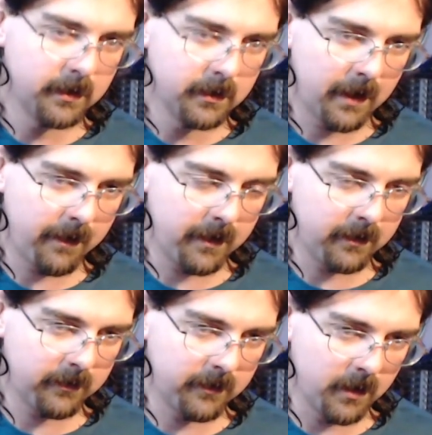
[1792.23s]
And
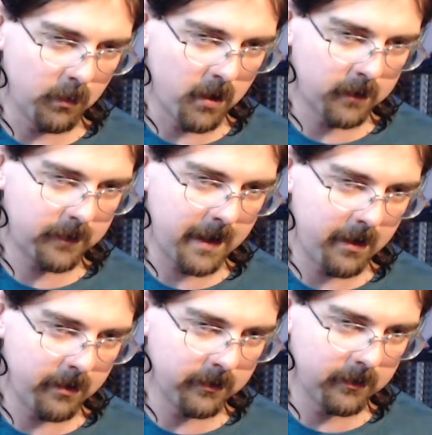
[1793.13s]
then it walks
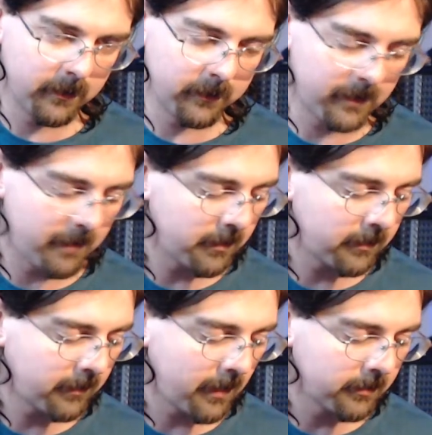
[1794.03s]
down to the 7th
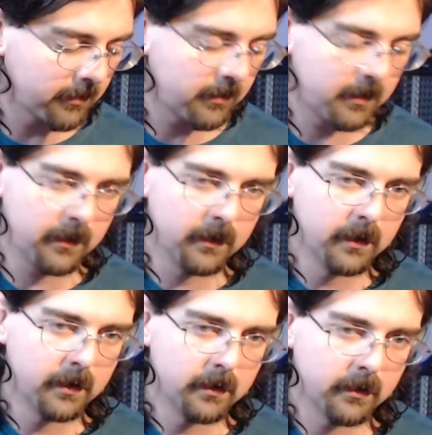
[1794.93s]
scale degree,
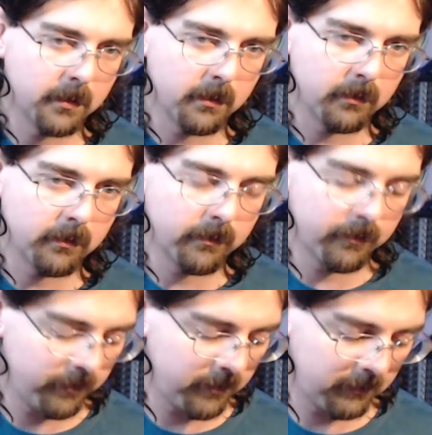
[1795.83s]

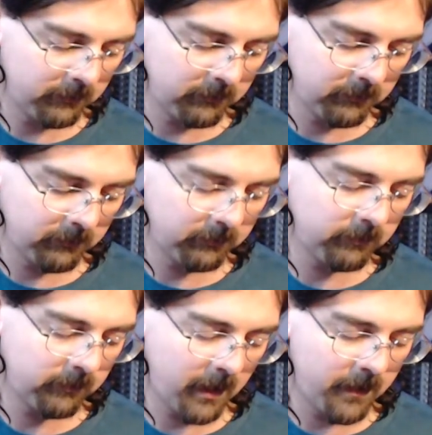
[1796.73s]
and
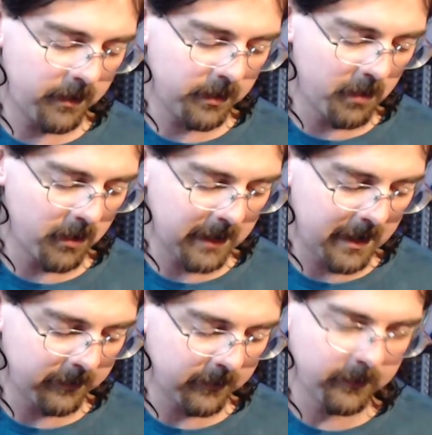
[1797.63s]
then you walk
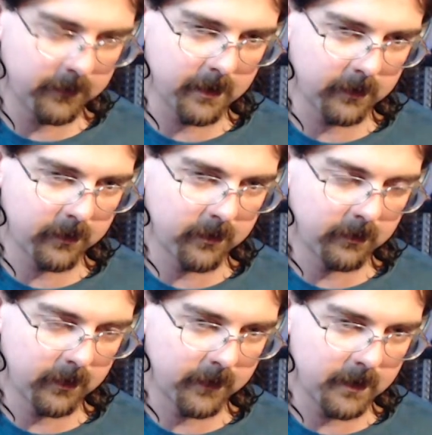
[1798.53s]
down to the 6th
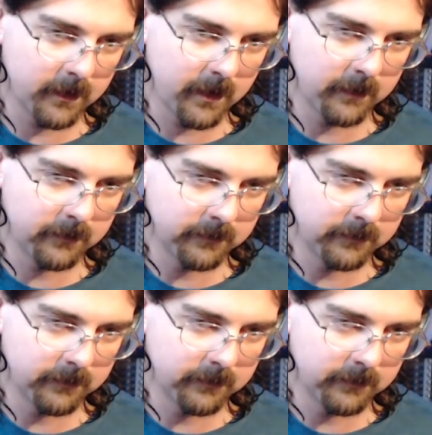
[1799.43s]
at the end of that.